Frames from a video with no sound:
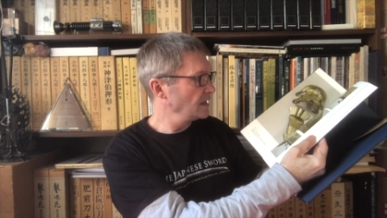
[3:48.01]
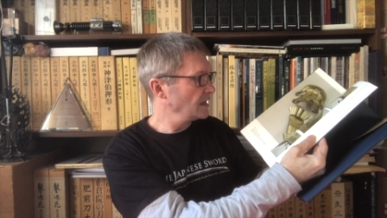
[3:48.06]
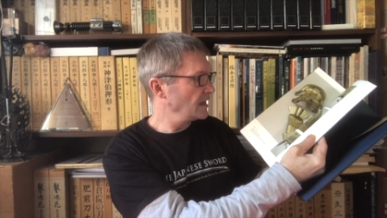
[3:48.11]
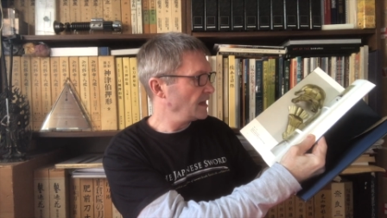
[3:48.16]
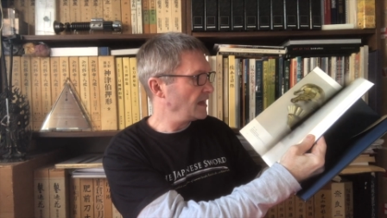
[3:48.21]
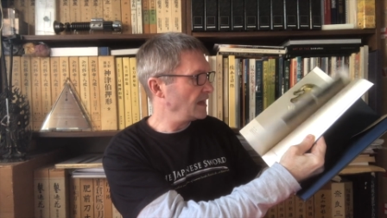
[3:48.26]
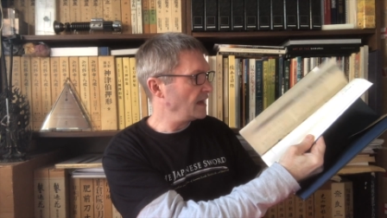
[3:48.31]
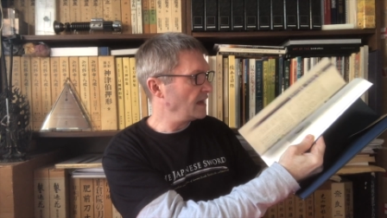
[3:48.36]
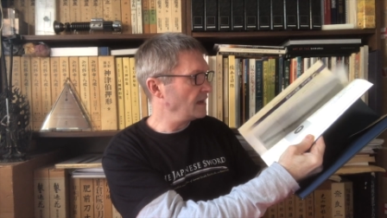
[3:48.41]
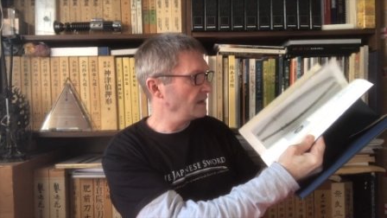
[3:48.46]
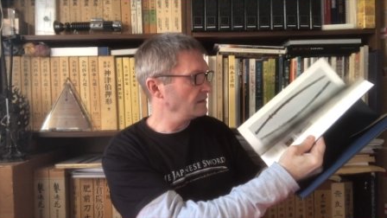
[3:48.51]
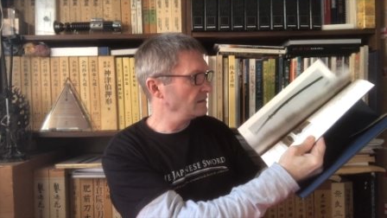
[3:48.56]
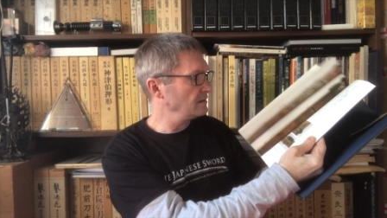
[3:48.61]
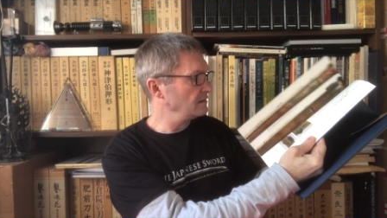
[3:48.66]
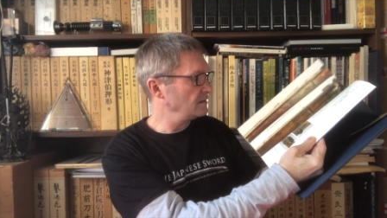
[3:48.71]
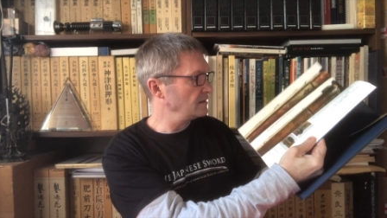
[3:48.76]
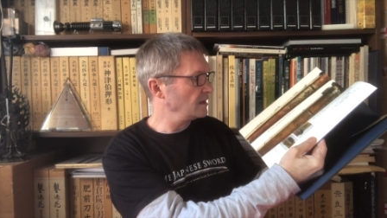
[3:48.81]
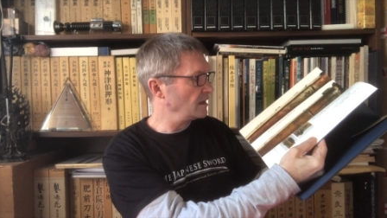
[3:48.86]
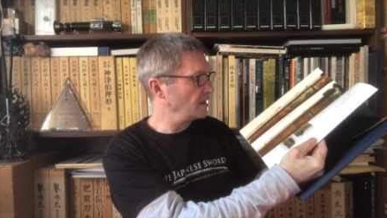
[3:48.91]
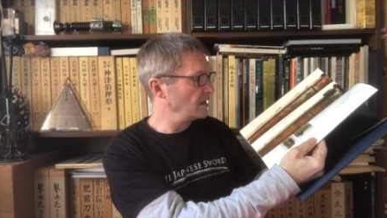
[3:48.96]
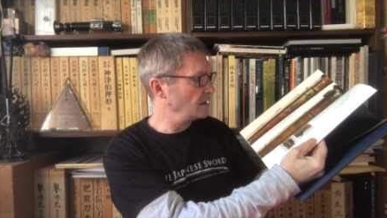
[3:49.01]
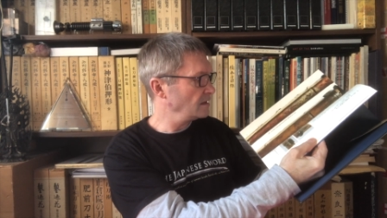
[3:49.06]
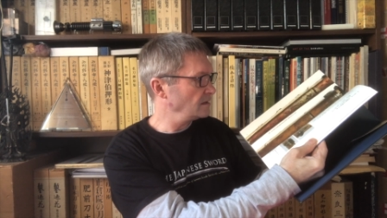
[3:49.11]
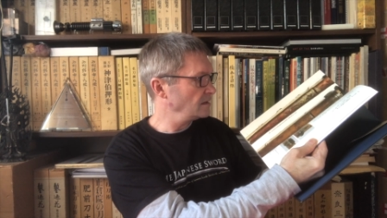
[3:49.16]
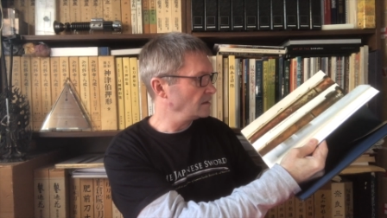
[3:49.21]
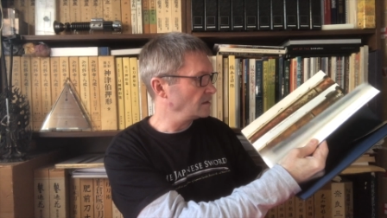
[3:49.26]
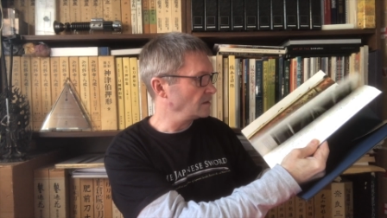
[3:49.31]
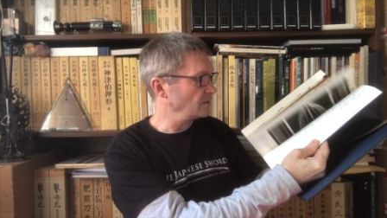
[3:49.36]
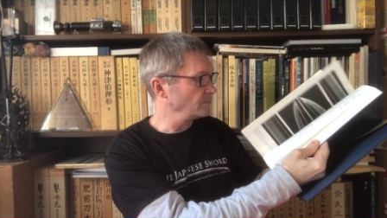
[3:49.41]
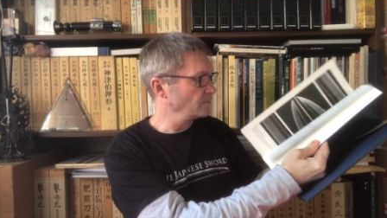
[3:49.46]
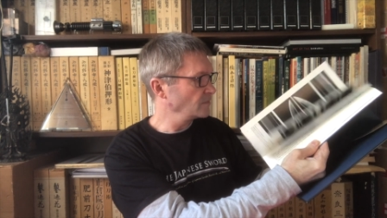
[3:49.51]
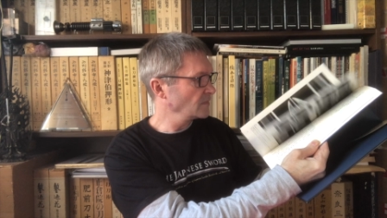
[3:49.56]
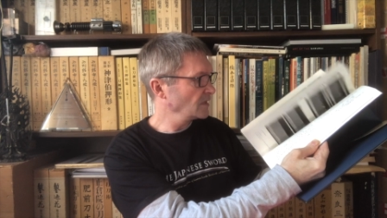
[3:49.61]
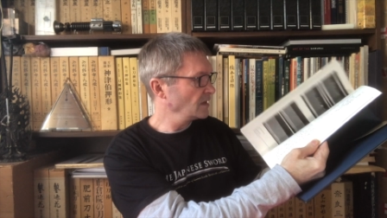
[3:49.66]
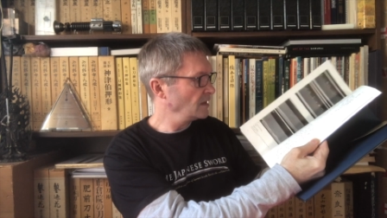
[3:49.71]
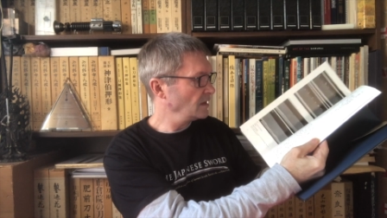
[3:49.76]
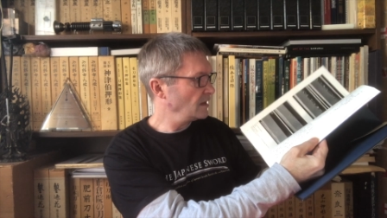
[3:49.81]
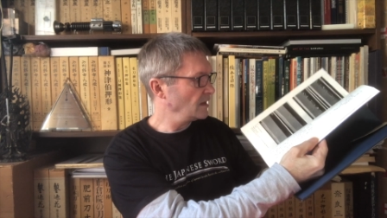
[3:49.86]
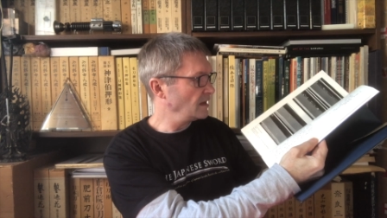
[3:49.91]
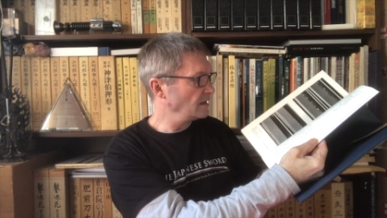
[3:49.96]
and you know,
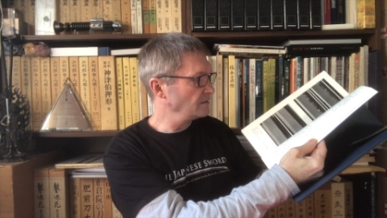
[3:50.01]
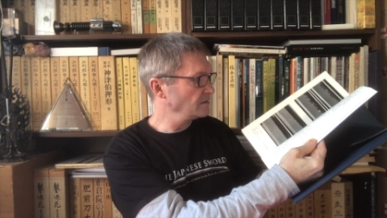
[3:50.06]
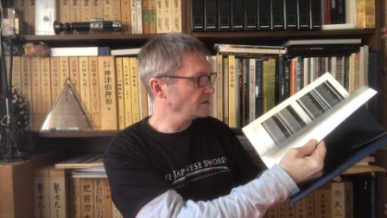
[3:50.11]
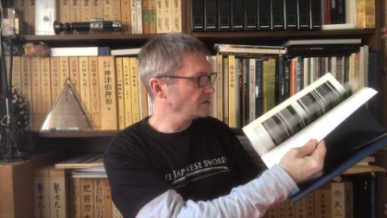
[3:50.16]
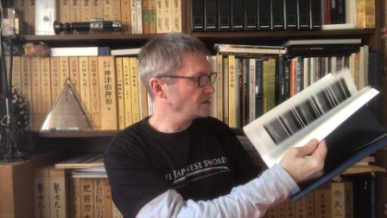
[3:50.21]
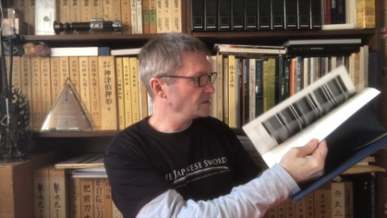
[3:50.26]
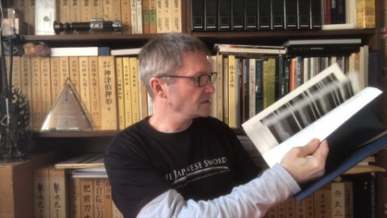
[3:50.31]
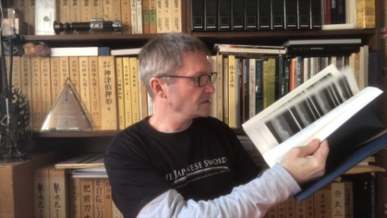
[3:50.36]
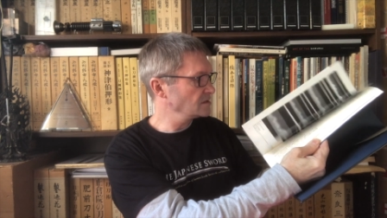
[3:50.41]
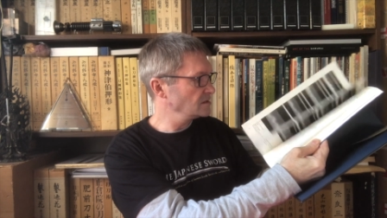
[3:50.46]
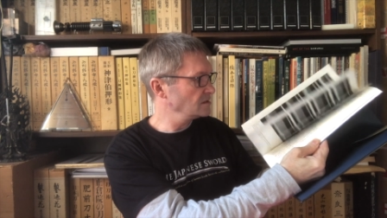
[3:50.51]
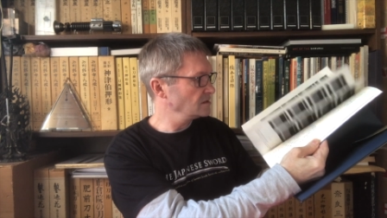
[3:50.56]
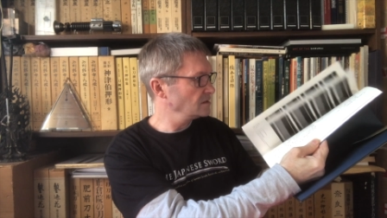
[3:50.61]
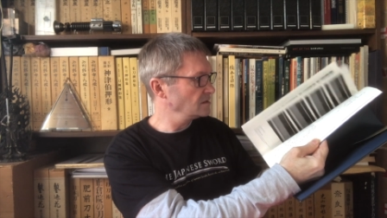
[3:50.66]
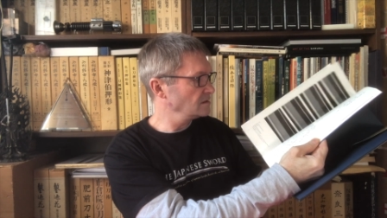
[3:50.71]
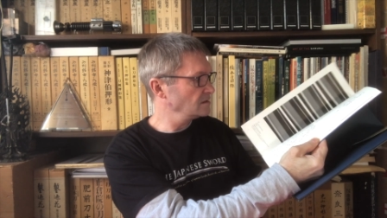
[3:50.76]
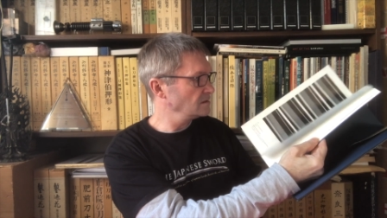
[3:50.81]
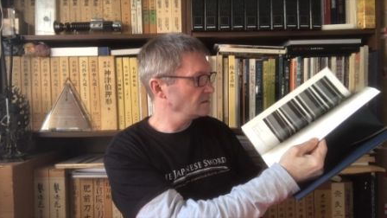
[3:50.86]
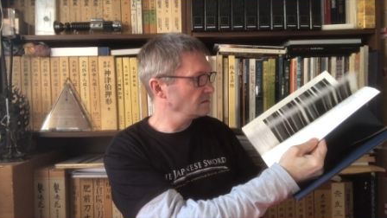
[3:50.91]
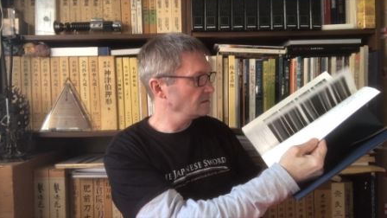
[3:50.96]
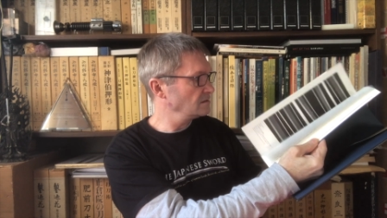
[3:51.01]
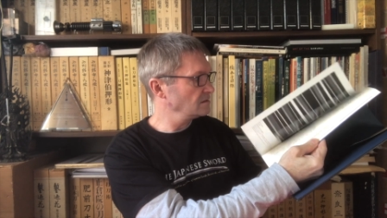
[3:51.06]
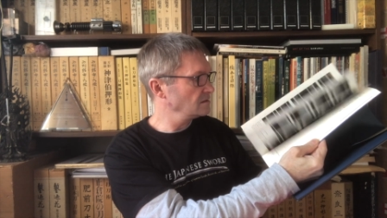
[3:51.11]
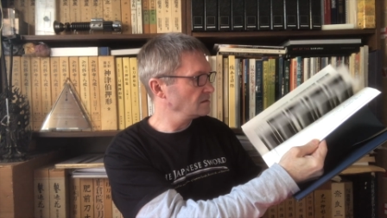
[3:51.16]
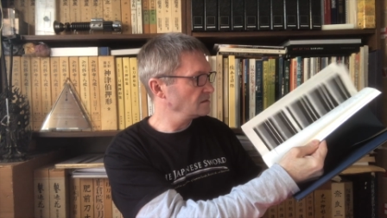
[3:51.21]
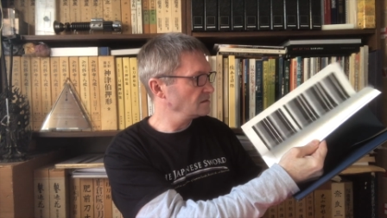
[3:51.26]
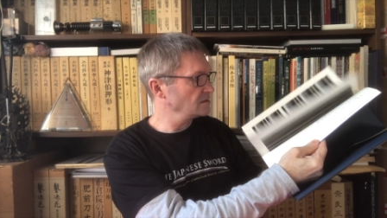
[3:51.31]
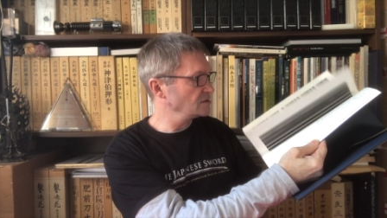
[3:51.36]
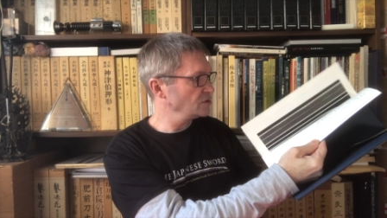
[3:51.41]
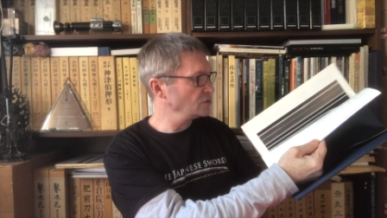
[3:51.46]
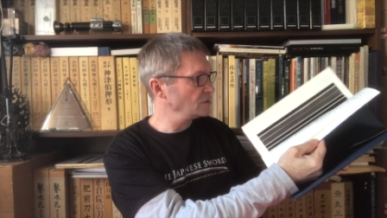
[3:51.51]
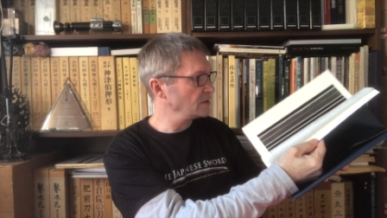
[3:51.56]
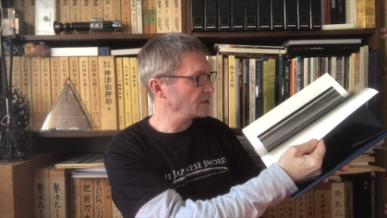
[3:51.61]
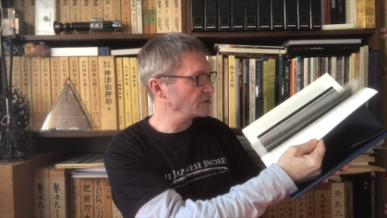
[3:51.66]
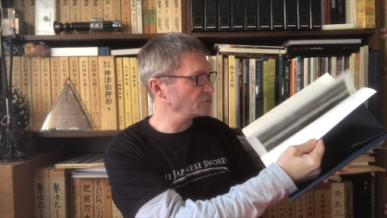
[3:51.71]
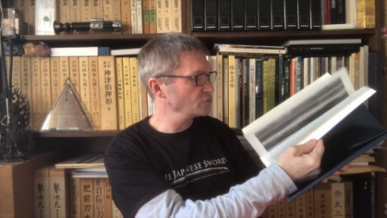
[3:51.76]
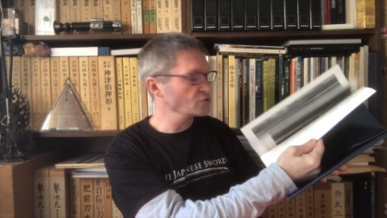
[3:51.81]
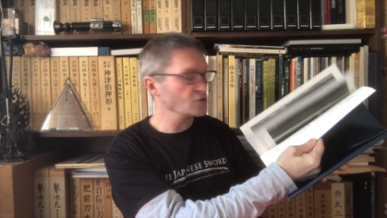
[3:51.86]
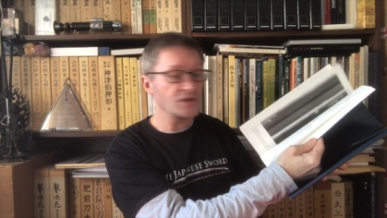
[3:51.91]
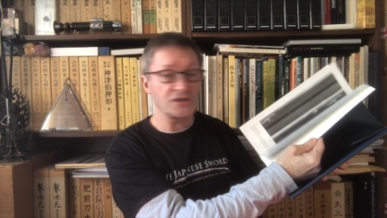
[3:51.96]
and just two
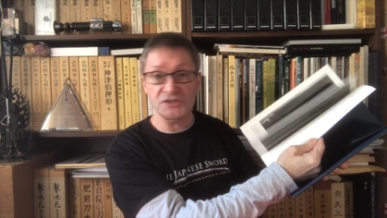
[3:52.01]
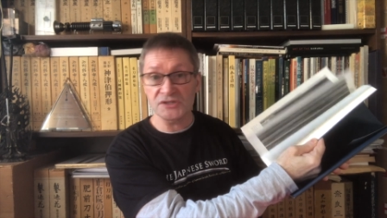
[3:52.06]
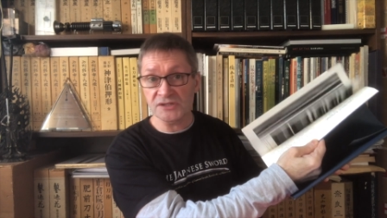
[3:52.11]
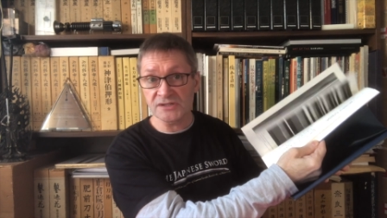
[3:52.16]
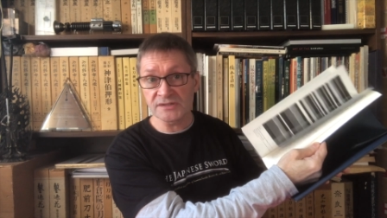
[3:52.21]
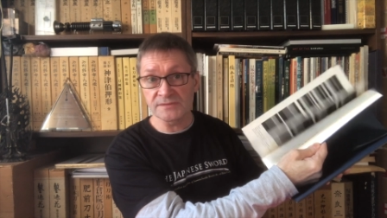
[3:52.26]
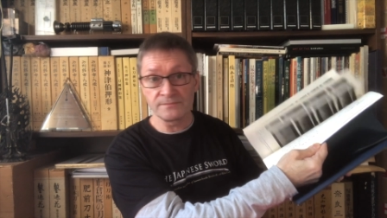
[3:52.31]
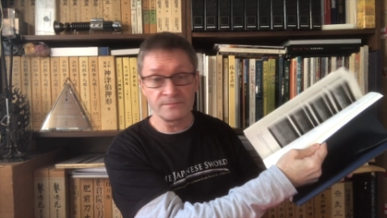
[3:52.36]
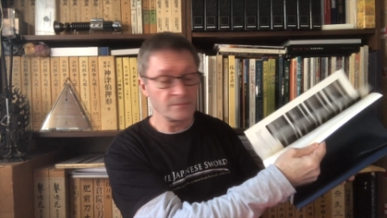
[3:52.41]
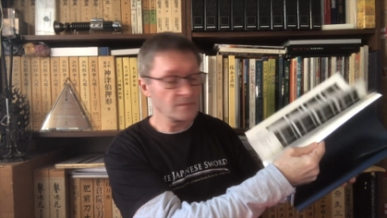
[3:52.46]
national treasures.